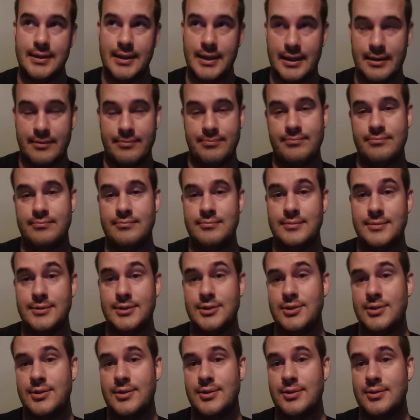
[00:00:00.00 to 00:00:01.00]
Yeah,
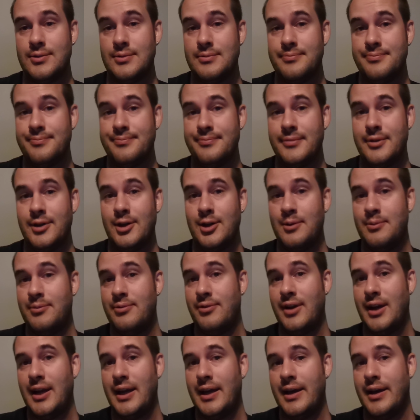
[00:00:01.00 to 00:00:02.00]
so
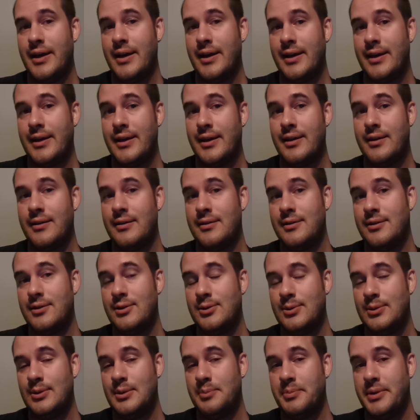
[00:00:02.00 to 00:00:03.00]
hopefully I can
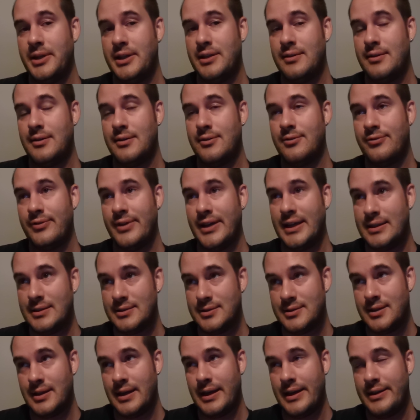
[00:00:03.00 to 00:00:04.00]
do a bit of
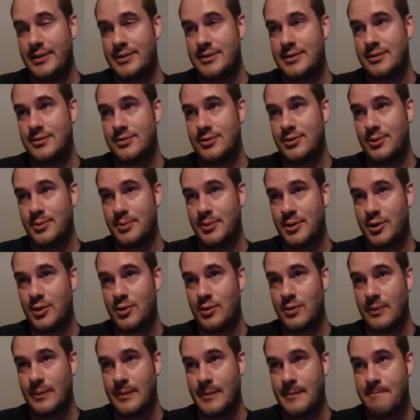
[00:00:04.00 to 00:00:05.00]
installation
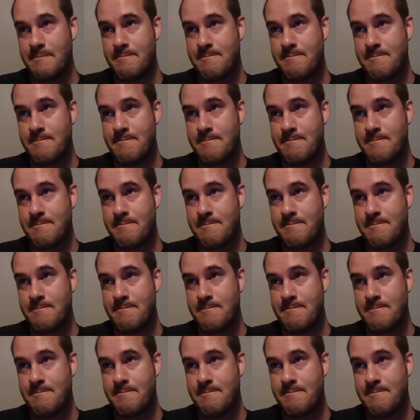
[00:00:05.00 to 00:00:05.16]
tomorrow.